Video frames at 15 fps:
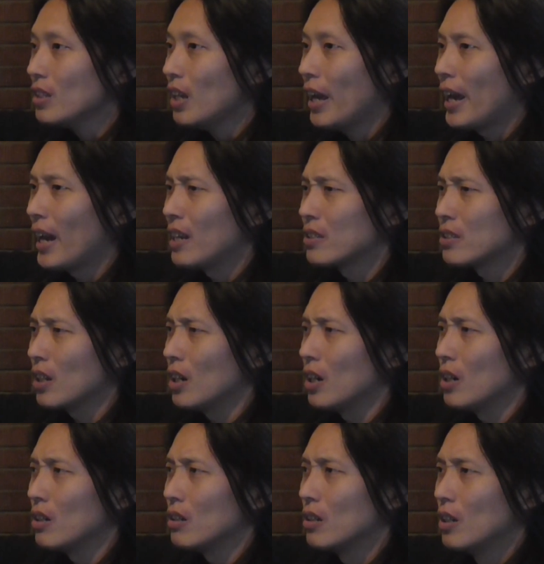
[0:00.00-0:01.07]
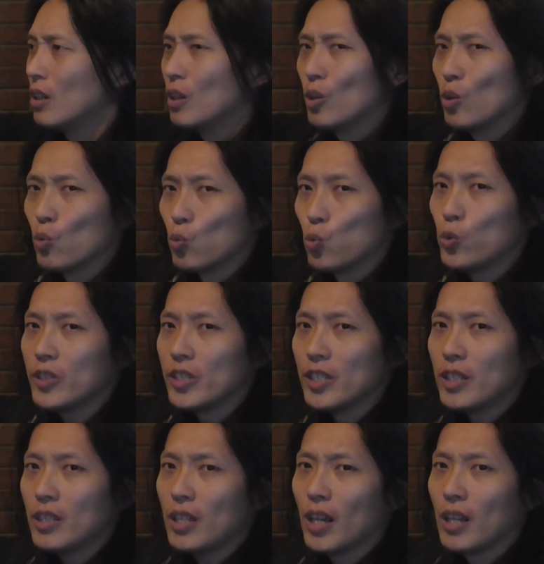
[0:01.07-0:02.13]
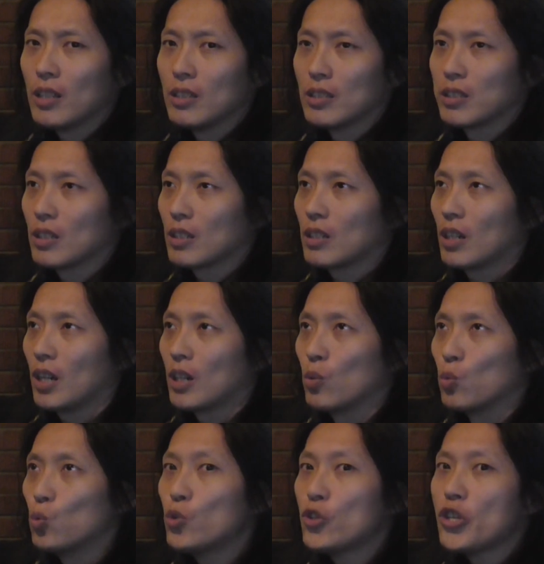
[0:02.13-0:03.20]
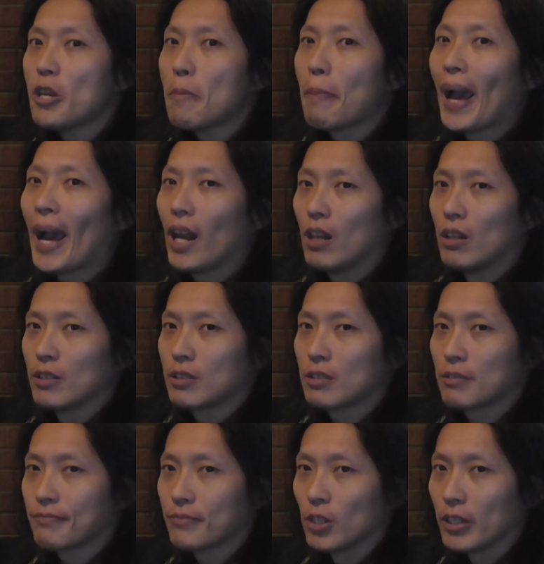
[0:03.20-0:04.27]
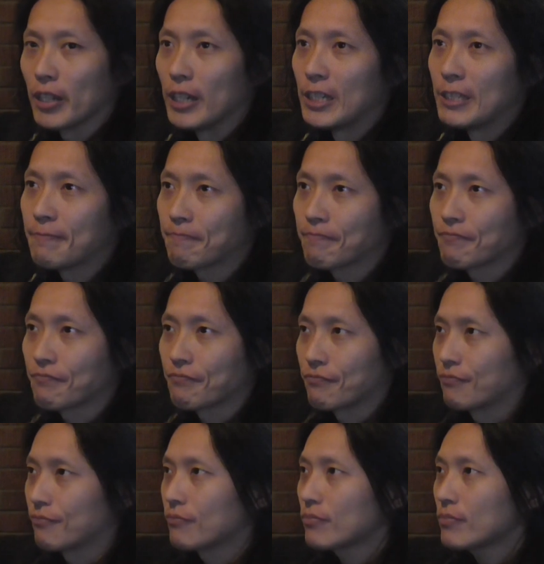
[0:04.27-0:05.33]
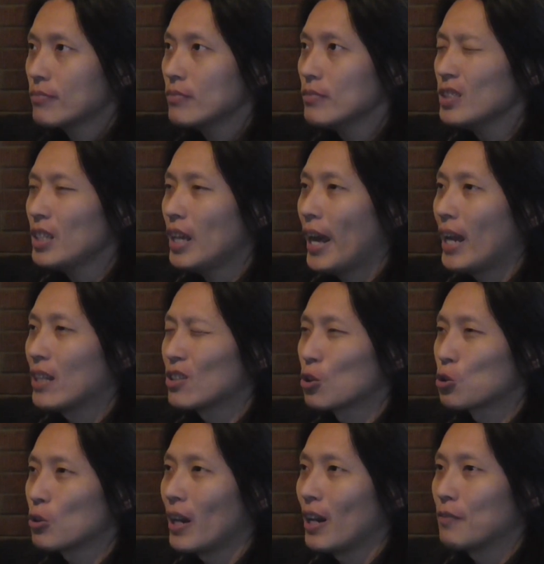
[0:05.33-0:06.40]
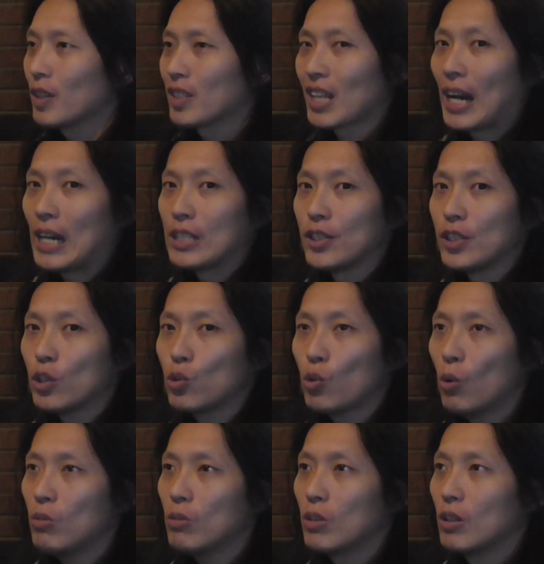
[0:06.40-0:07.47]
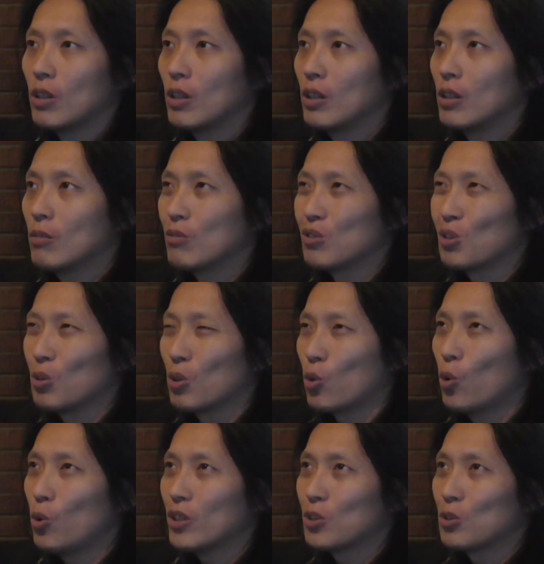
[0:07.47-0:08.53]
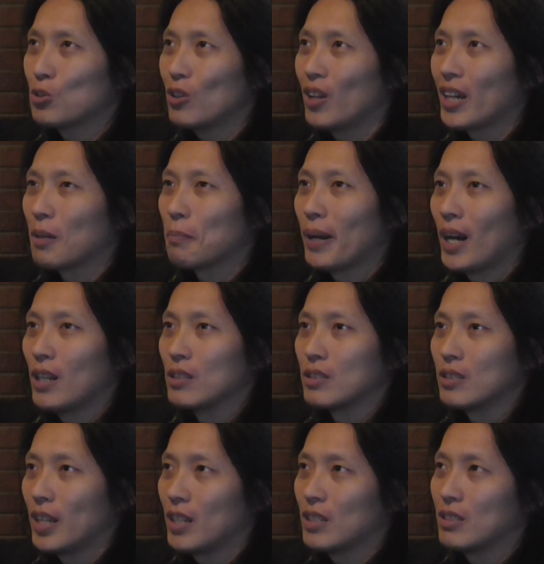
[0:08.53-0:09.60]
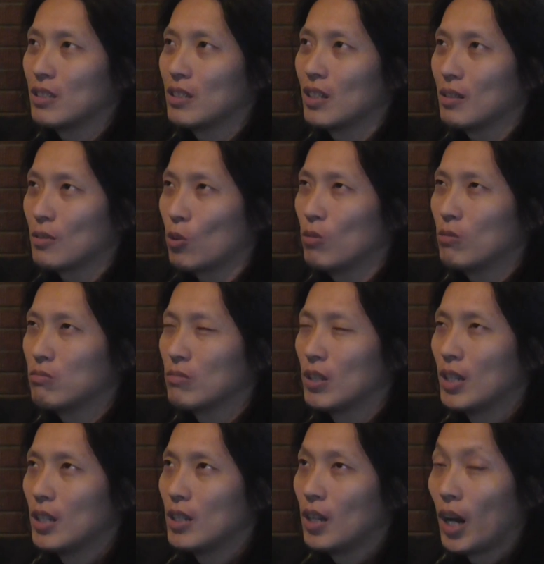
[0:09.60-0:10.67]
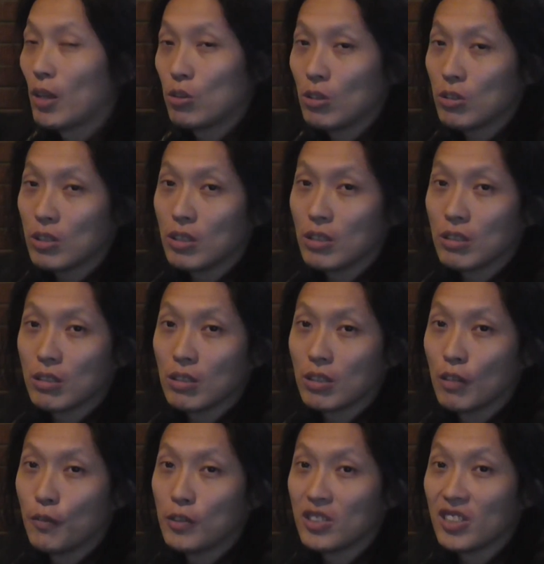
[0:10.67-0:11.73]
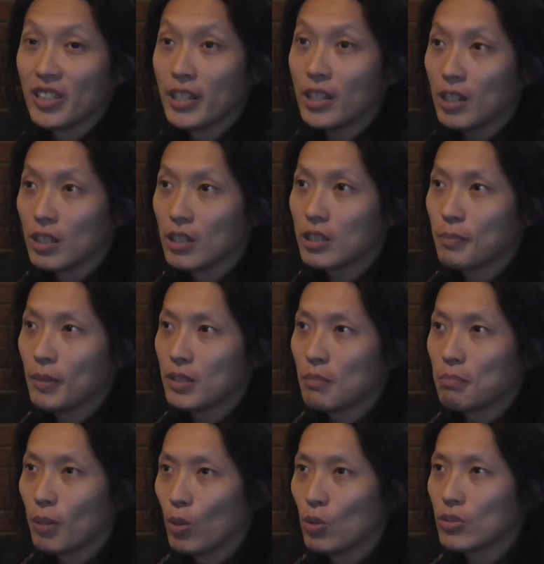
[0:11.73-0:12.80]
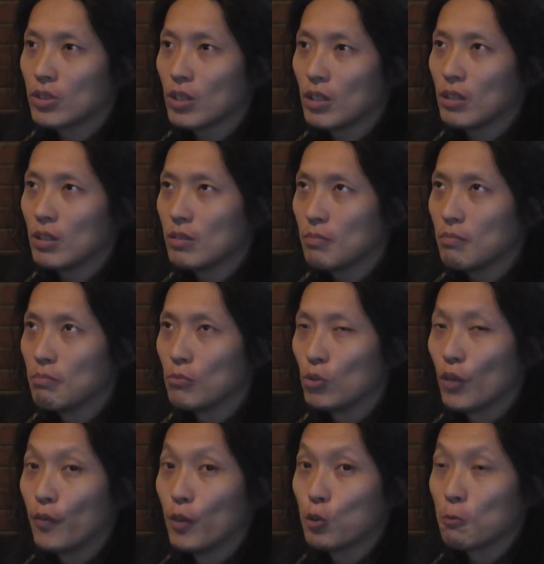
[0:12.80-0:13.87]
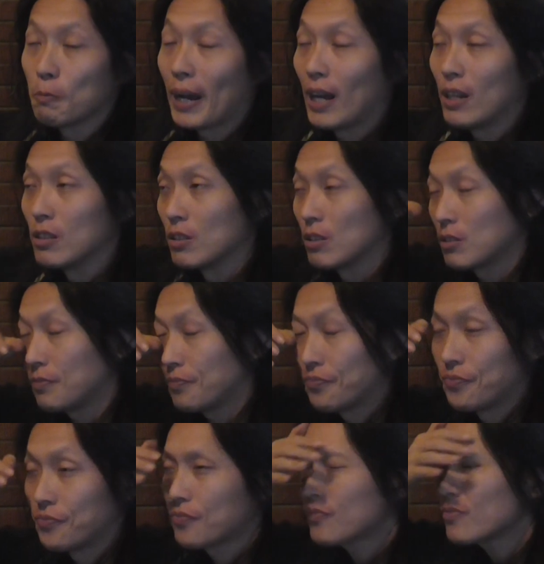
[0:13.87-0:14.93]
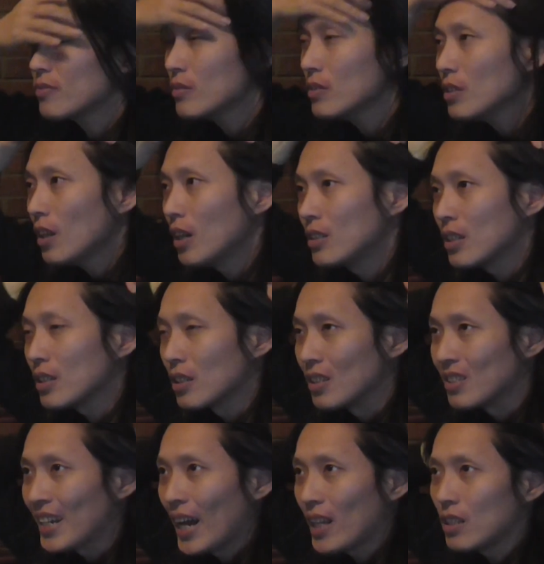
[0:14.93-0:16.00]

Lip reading: has a Wuji Dian. It's like a Wuji palace, okay? And they also have a Taichi Gong. Gong is also like a palace. Dian, Gong. I don't know the difference in English, but they both refer to palace. And they say